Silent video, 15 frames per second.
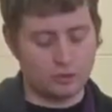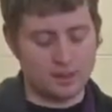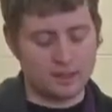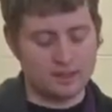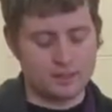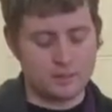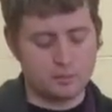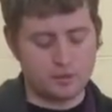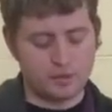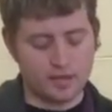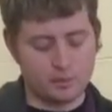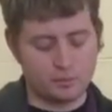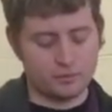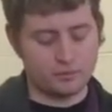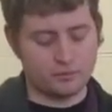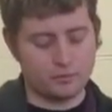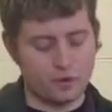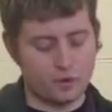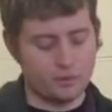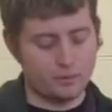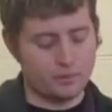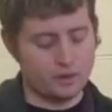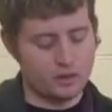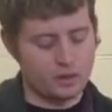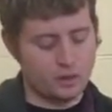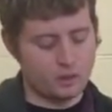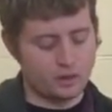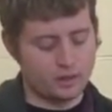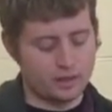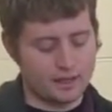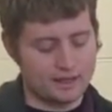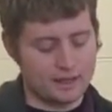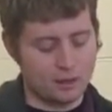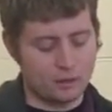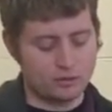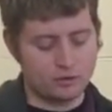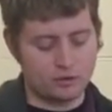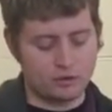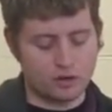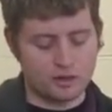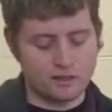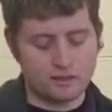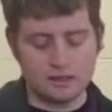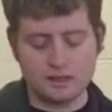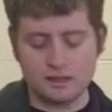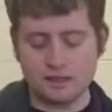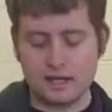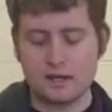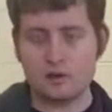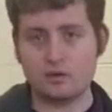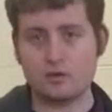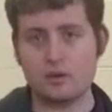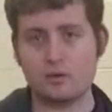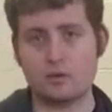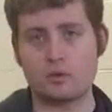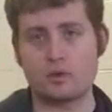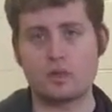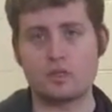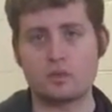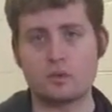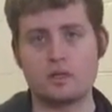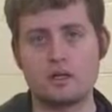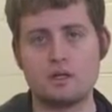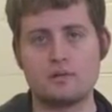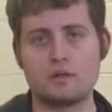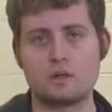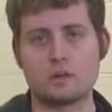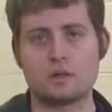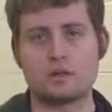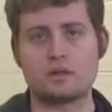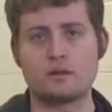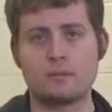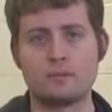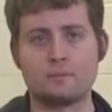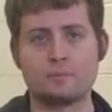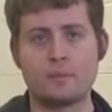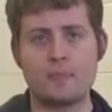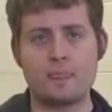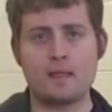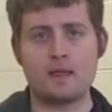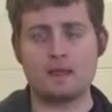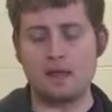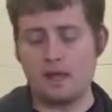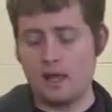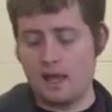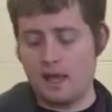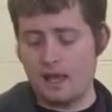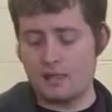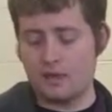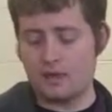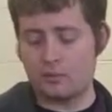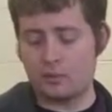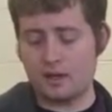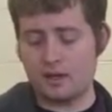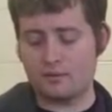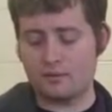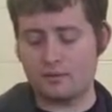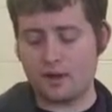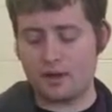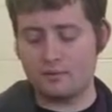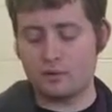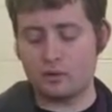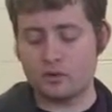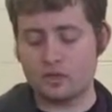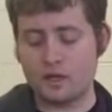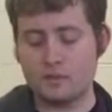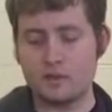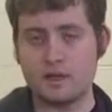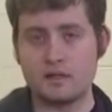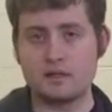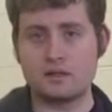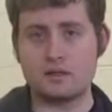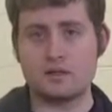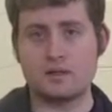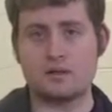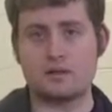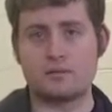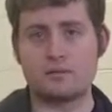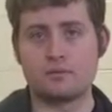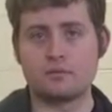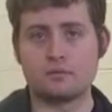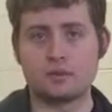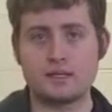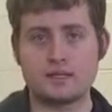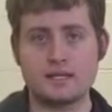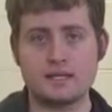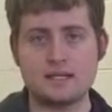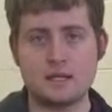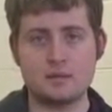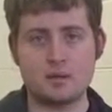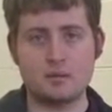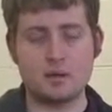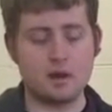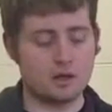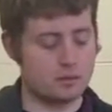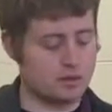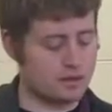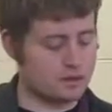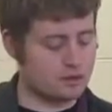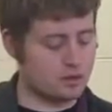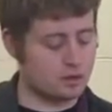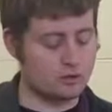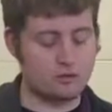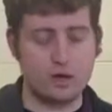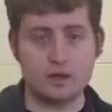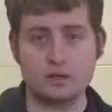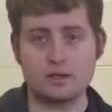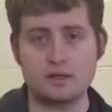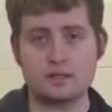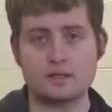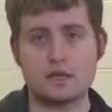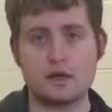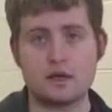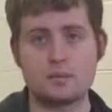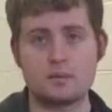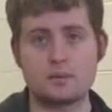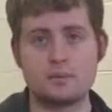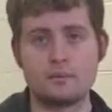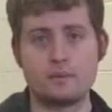by separating that with a foam, we lay that over across the entire fretboard, each one individually. And then we have 5 volts coming into the cassette tape at the bottom, and it's all grounded at the top.